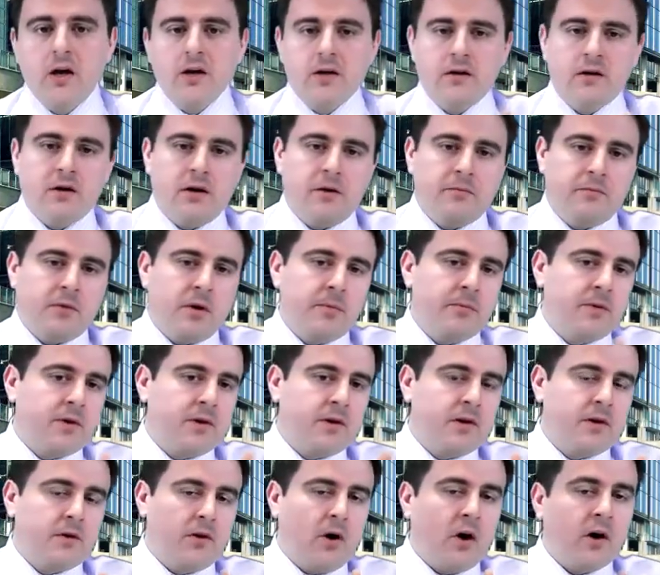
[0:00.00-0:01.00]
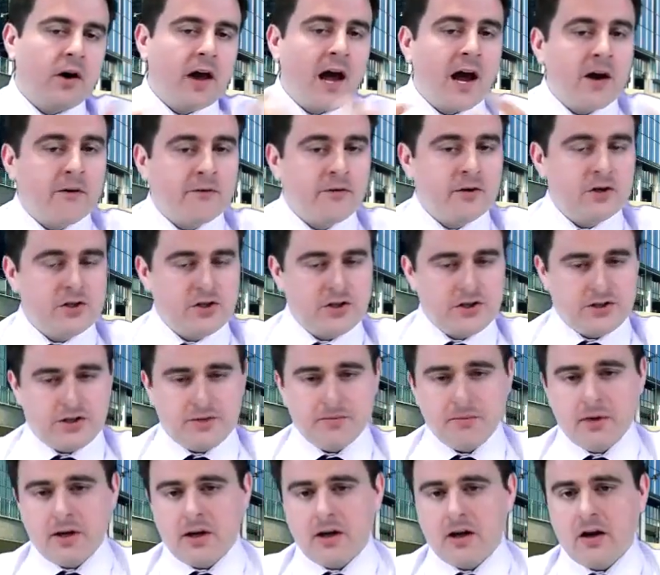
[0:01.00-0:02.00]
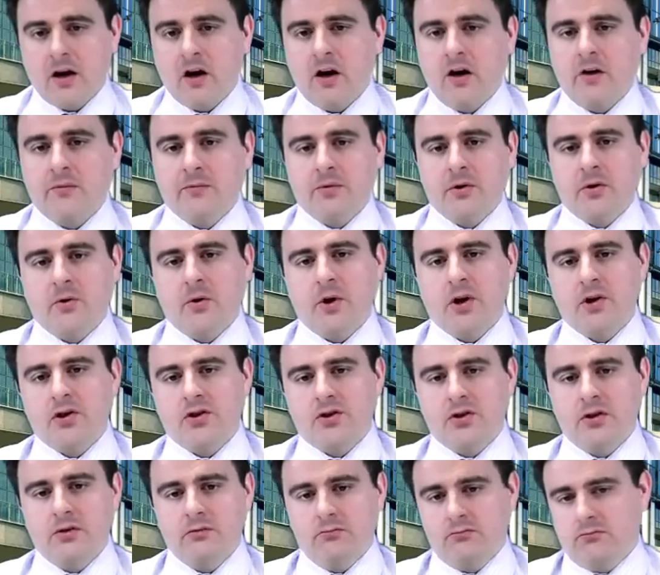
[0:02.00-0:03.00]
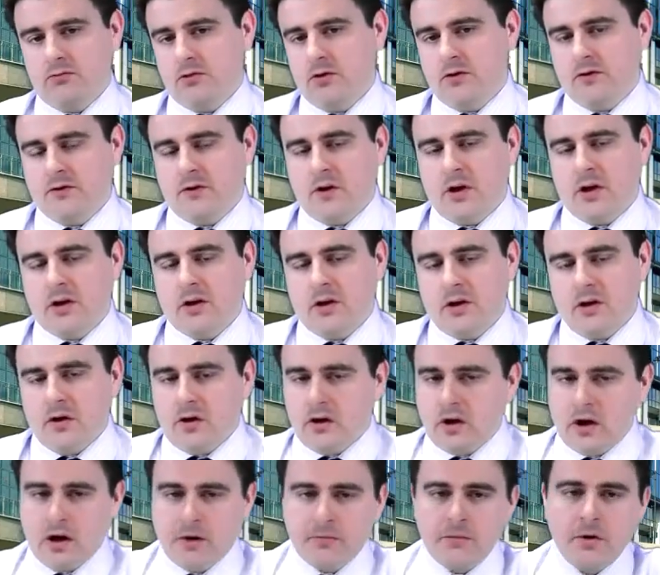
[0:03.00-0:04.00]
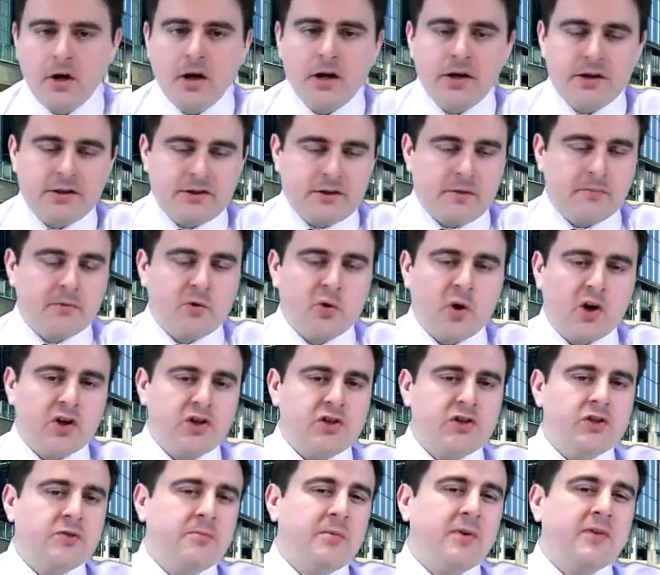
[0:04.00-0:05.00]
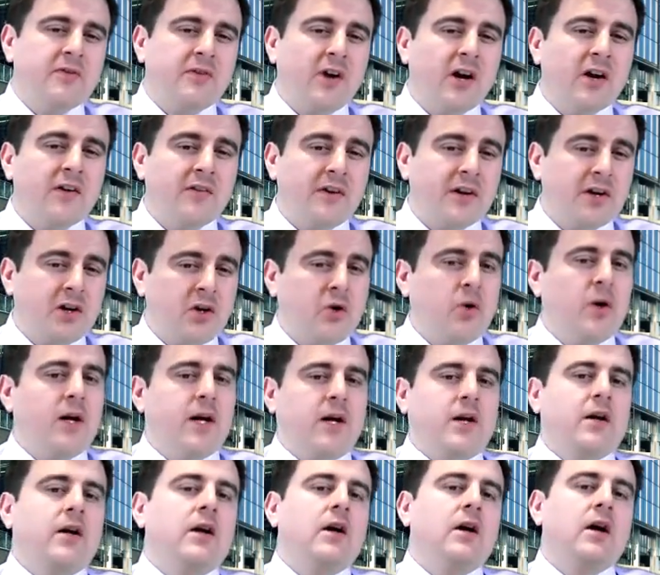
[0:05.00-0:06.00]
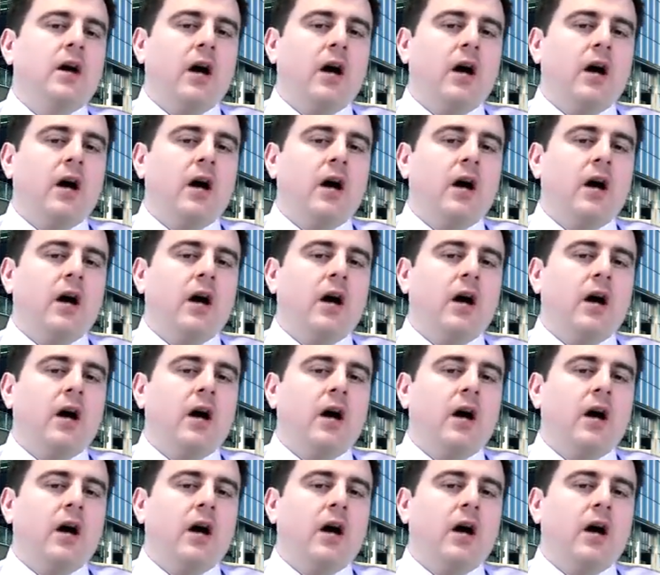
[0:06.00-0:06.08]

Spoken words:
Now, remember that on average it's a minute and a half per question. You'll find that some questions will be very, very quick.